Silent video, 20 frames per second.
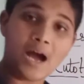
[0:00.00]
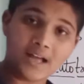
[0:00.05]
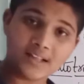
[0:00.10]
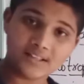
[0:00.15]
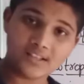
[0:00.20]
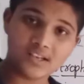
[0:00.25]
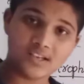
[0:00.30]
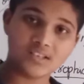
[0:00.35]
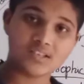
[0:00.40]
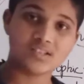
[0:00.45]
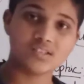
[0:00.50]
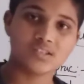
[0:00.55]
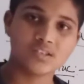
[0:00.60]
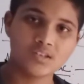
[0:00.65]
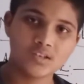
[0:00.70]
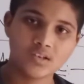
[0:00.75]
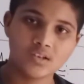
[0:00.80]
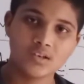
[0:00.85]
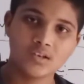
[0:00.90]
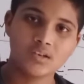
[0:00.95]
others
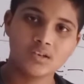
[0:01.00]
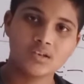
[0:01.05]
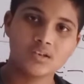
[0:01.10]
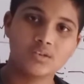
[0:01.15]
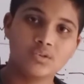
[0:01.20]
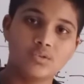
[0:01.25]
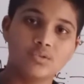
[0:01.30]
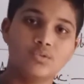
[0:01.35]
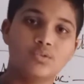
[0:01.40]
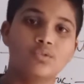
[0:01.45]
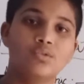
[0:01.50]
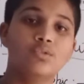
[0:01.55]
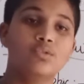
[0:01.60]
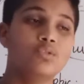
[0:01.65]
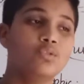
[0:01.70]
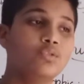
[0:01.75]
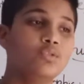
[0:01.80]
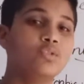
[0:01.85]
to